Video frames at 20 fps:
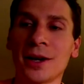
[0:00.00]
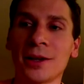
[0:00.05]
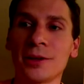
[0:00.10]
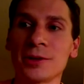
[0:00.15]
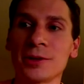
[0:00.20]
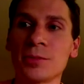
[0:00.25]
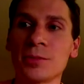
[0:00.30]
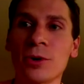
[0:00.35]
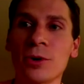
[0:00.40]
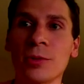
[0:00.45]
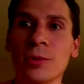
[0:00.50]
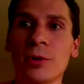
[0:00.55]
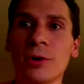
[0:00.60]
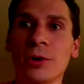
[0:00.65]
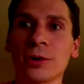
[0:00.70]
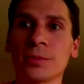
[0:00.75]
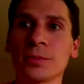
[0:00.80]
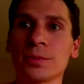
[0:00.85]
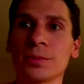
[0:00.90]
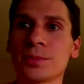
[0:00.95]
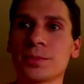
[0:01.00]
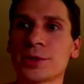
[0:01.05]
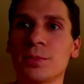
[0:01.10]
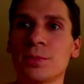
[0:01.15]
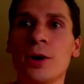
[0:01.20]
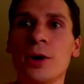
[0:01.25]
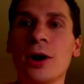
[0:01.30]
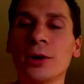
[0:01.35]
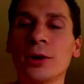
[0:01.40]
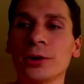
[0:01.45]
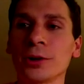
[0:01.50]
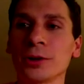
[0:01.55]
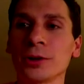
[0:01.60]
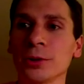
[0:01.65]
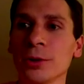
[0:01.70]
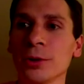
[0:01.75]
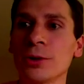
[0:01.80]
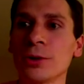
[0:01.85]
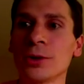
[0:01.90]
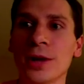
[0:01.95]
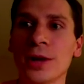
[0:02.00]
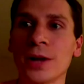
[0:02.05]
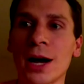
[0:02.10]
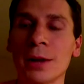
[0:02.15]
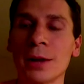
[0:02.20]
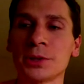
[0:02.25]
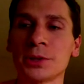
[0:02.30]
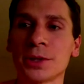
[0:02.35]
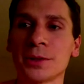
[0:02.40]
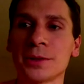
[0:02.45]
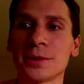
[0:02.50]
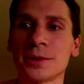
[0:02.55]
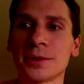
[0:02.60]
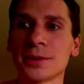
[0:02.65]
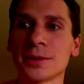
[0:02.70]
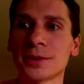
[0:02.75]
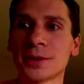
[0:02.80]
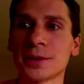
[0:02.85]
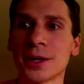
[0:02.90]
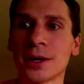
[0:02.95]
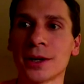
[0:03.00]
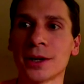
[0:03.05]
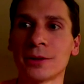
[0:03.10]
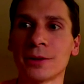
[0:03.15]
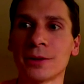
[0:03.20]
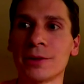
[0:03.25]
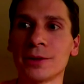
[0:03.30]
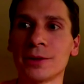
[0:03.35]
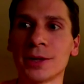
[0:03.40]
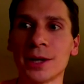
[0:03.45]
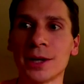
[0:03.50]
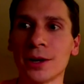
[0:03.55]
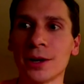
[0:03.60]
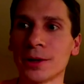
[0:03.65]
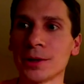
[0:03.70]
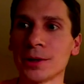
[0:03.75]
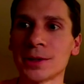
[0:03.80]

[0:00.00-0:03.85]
there's more and more smaller local options around here.